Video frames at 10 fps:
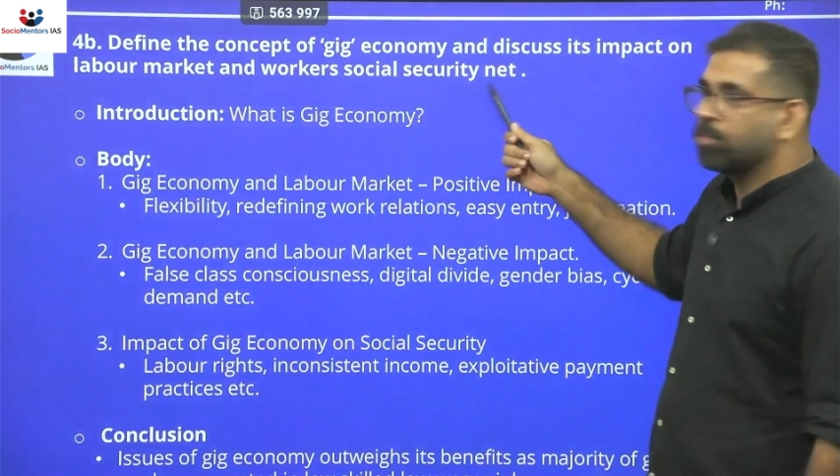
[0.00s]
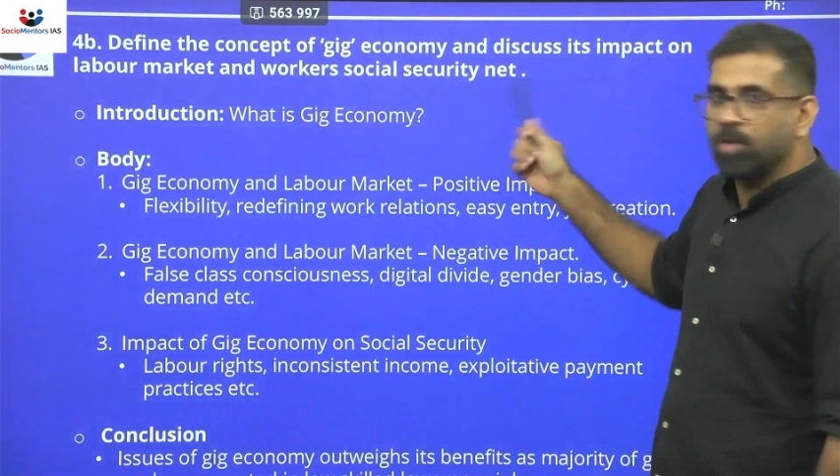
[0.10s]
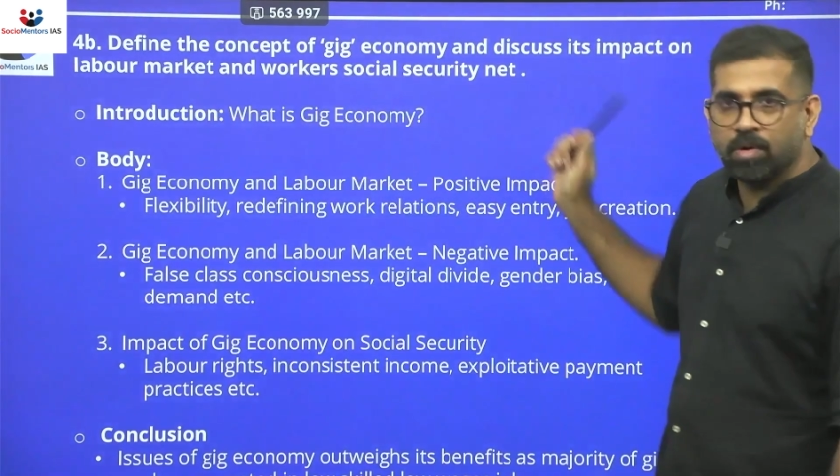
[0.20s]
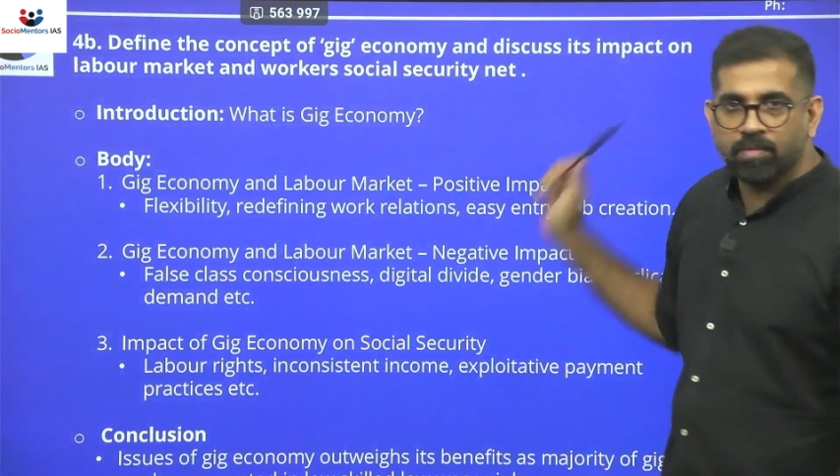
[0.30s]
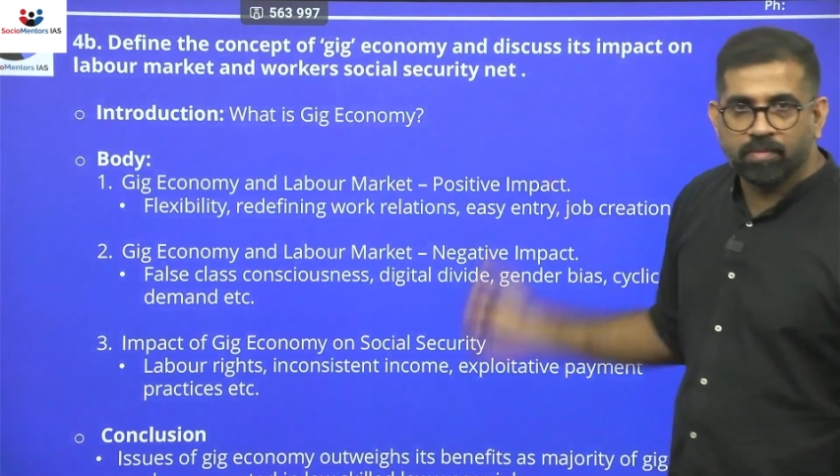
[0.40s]

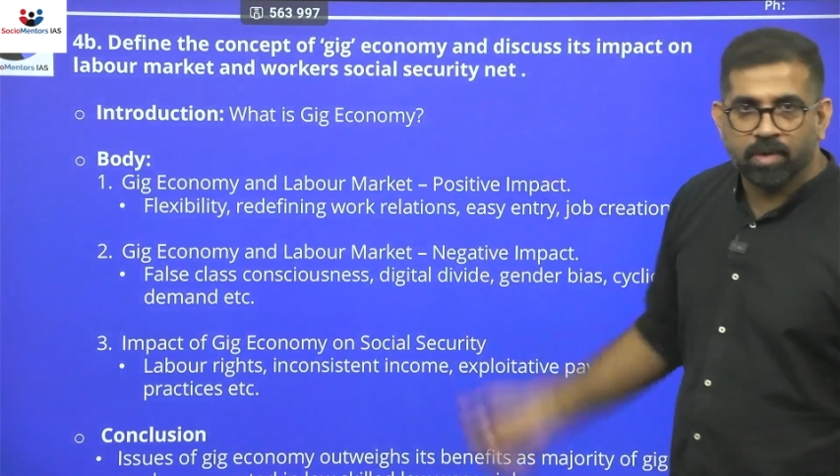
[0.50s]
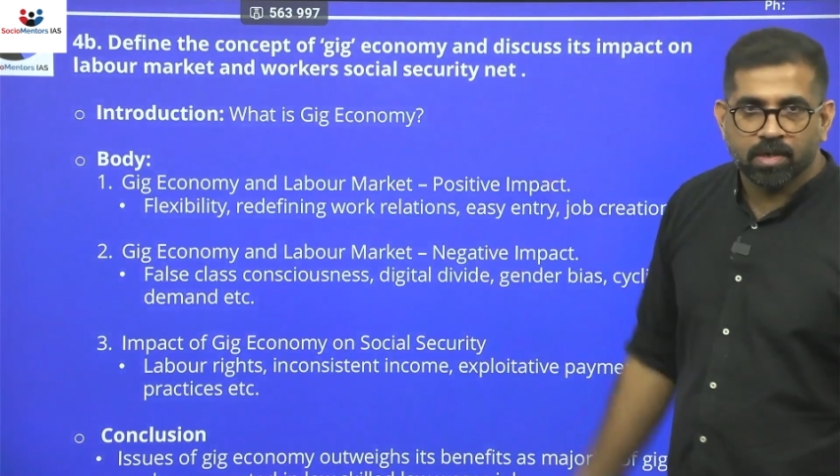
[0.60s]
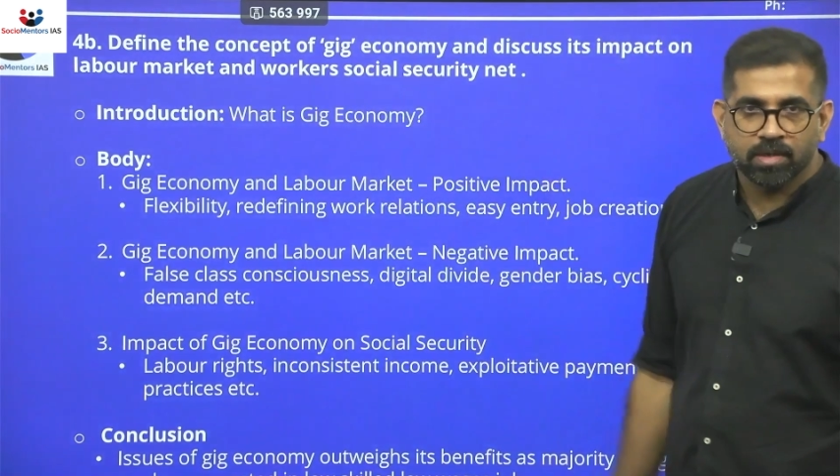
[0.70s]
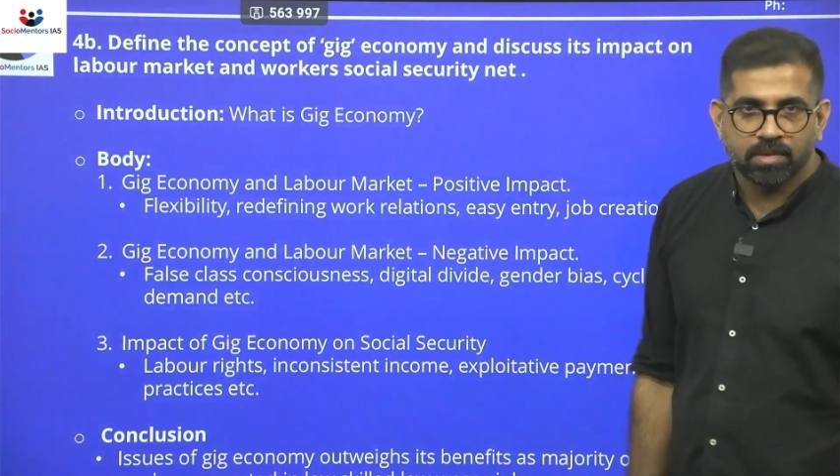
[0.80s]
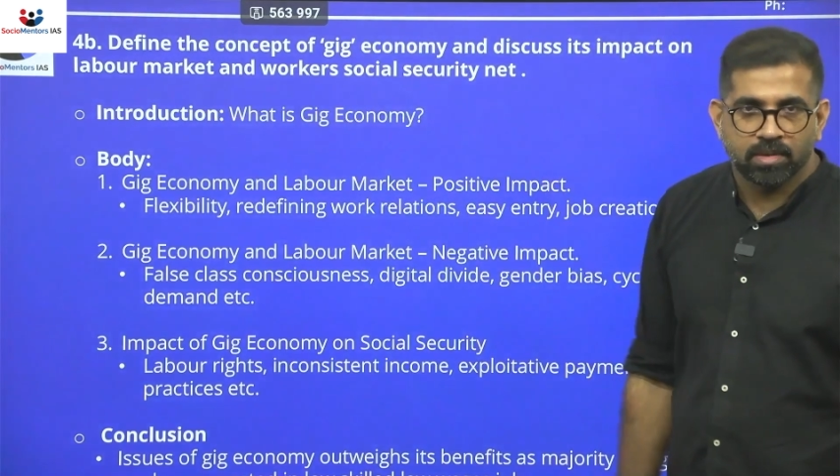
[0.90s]
on
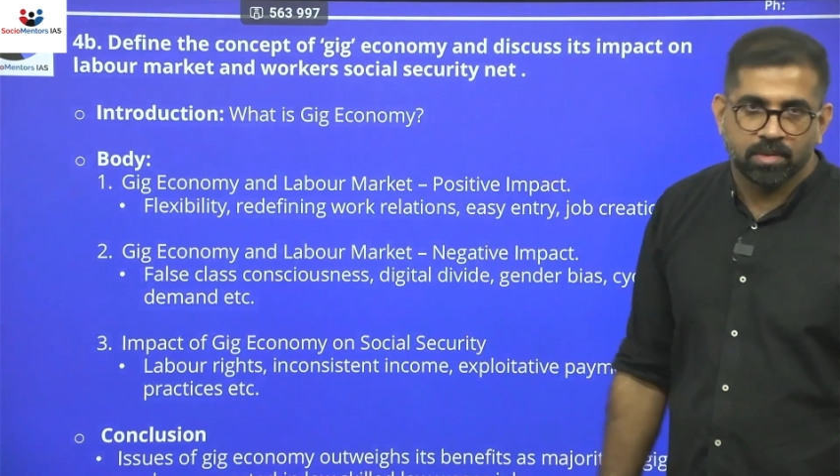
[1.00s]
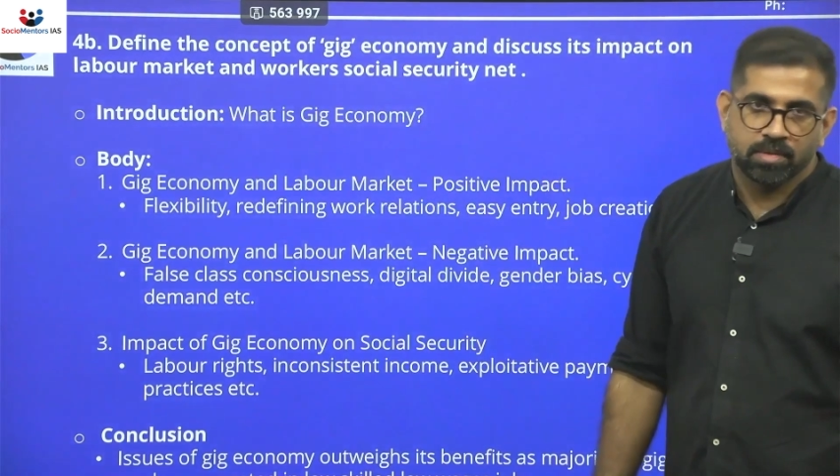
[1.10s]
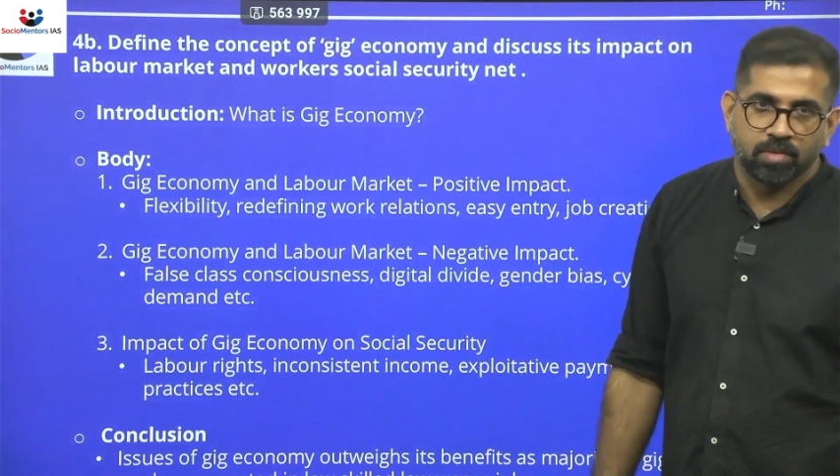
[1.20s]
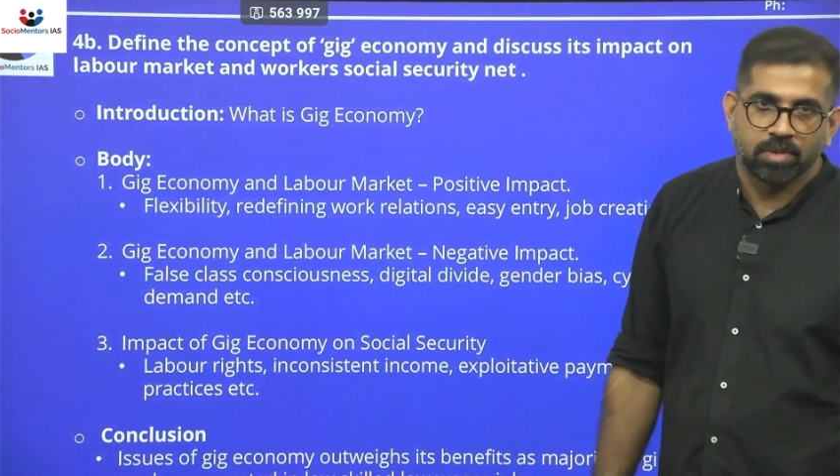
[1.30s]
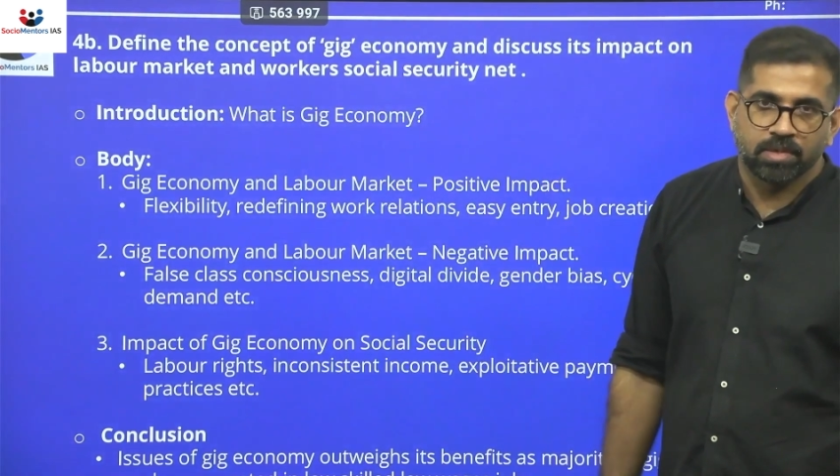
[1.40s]
workers'
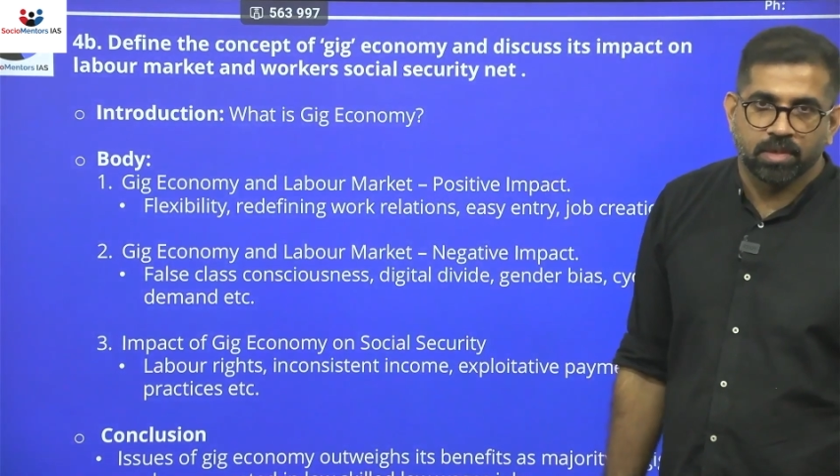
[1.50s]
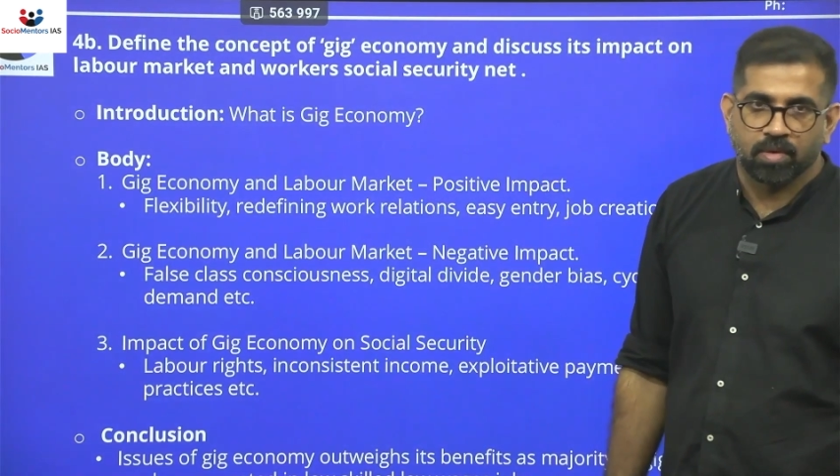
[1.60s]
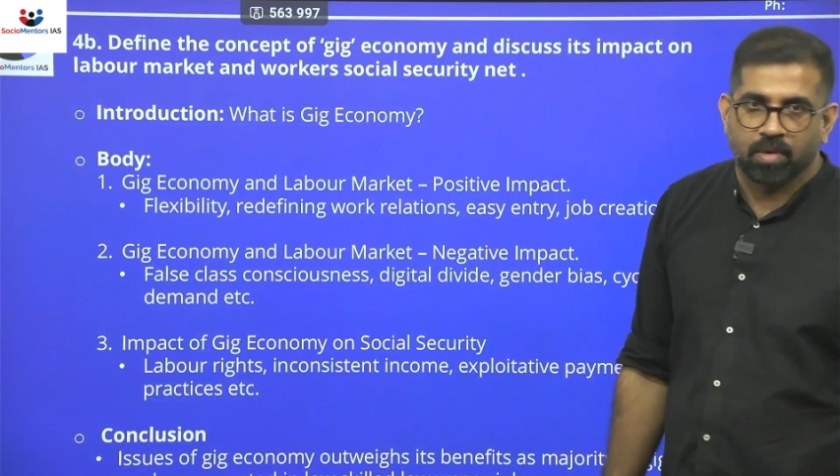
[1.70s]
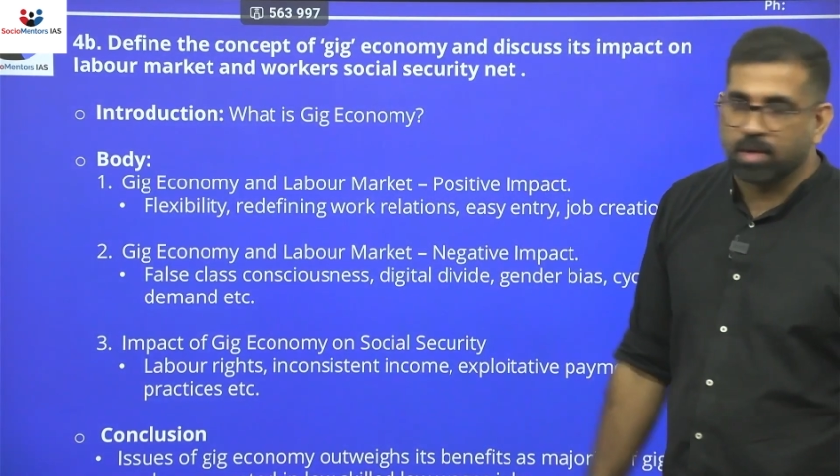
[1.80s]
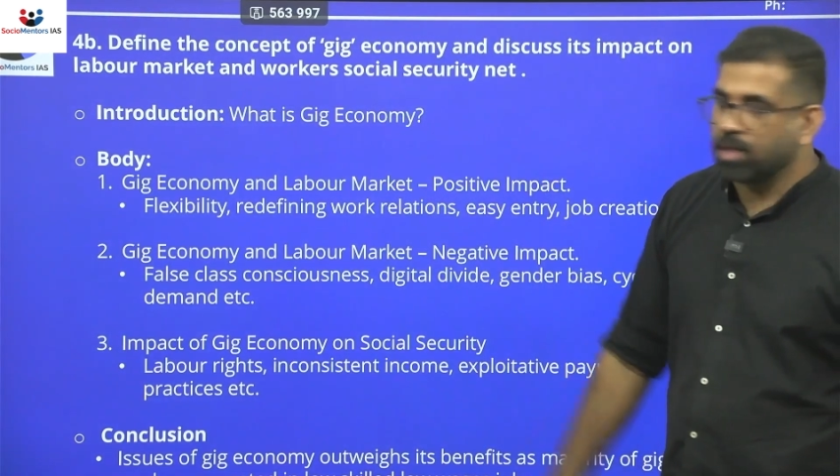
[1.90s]
social
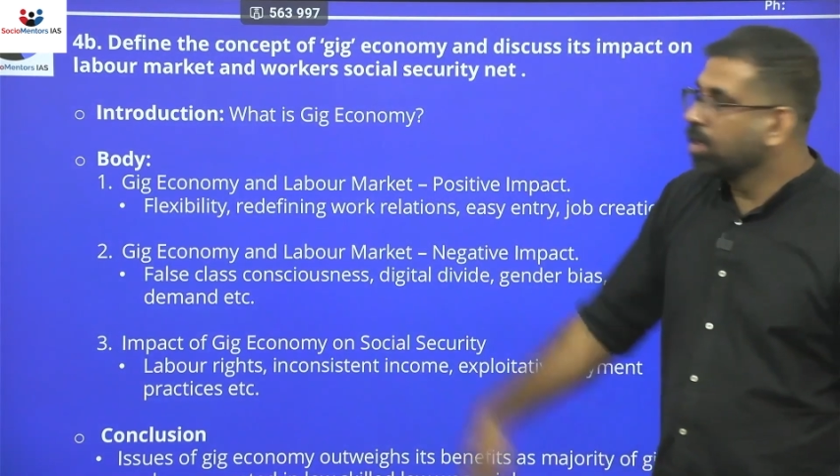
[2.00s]
security.